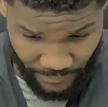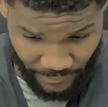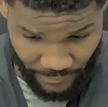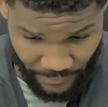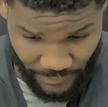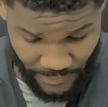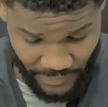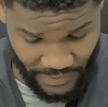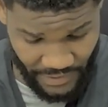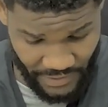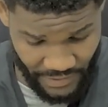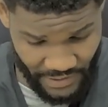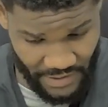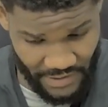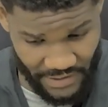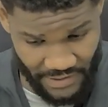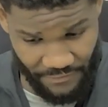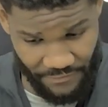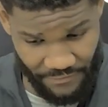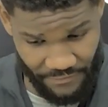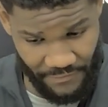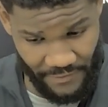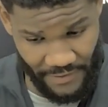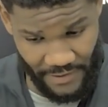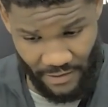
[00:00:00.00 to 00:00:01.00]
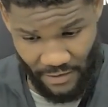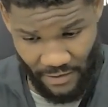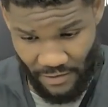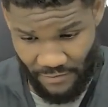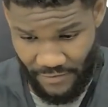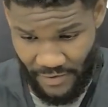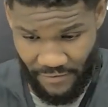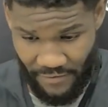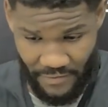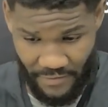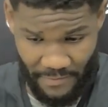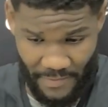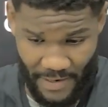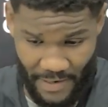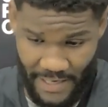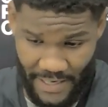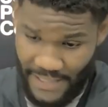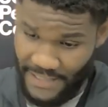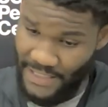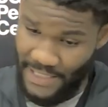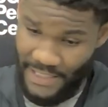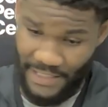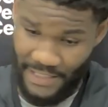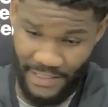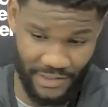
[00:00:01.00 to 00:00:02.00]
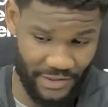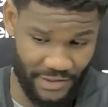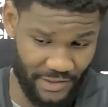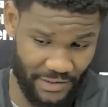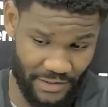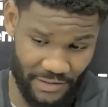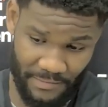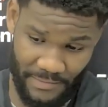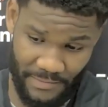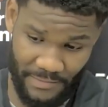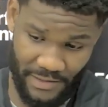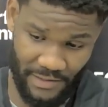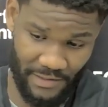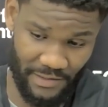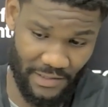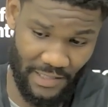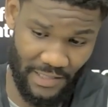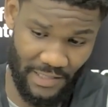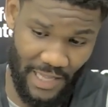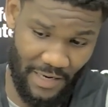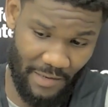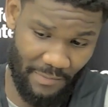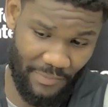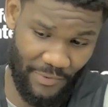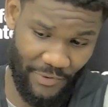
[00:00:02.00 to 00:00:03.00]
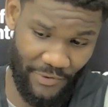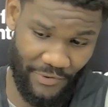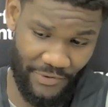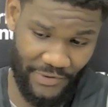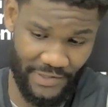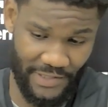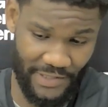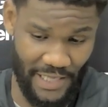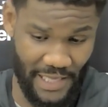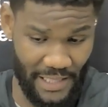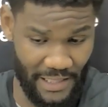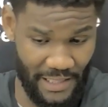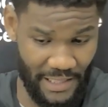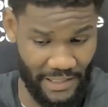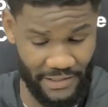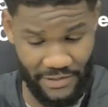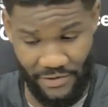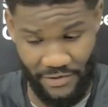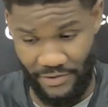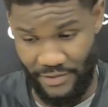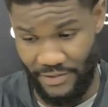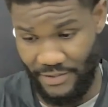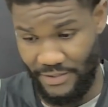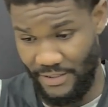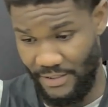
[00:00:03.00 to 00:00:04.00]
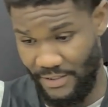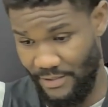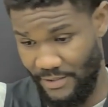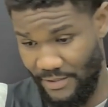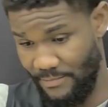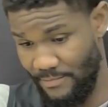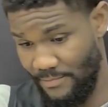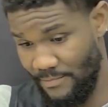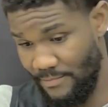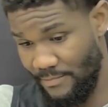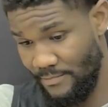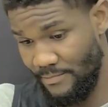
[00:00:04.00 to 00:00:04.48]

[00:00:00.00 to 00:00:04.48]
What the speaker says: It's just the feel of everybody's energy. I mean, there's a lot of personalities on this team.